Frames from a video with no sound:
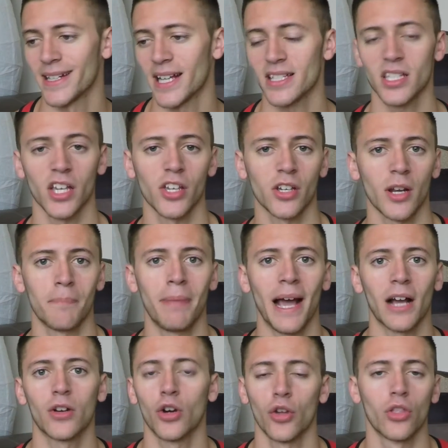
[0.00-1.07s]
that's how you're gonna
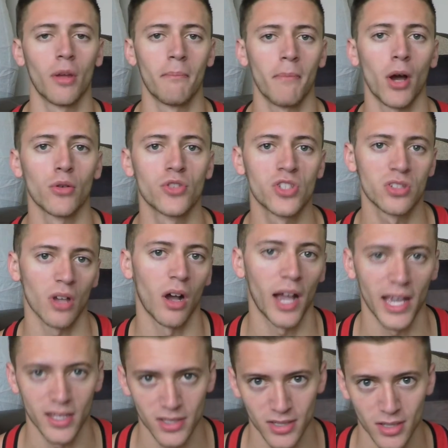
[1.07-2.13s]
pack on the most
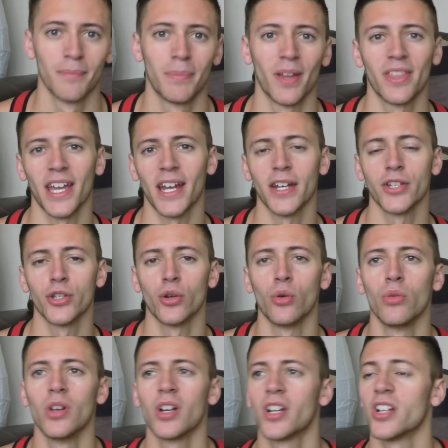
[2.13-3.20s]
size. But then
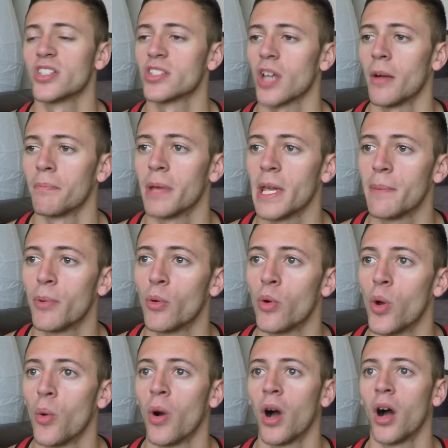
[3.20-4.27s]
you'll look at some people
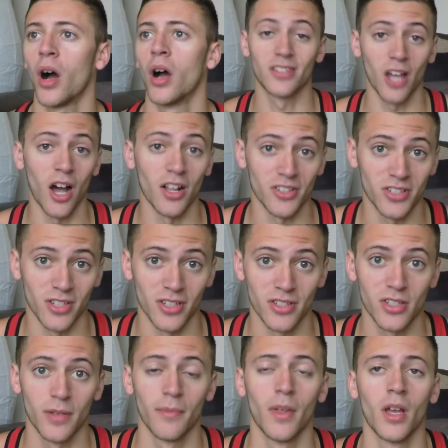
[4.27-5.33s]
who are
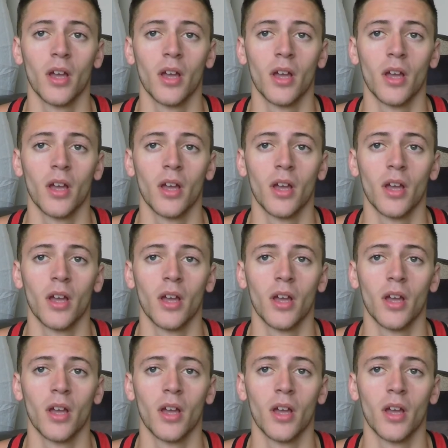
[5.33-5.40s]
dancers.